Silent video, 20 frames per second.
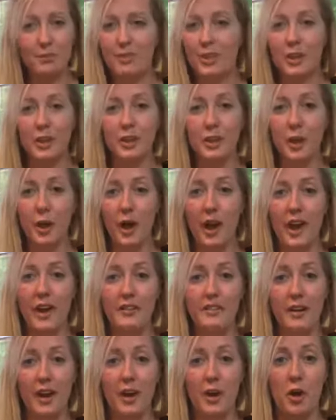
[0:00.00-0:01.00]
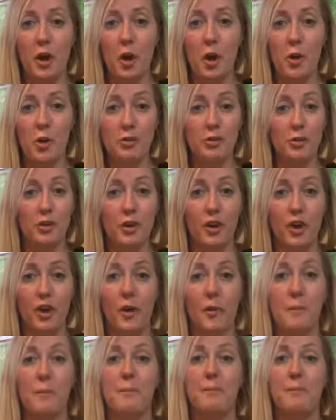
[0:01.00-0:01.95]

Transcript: you'll have an overall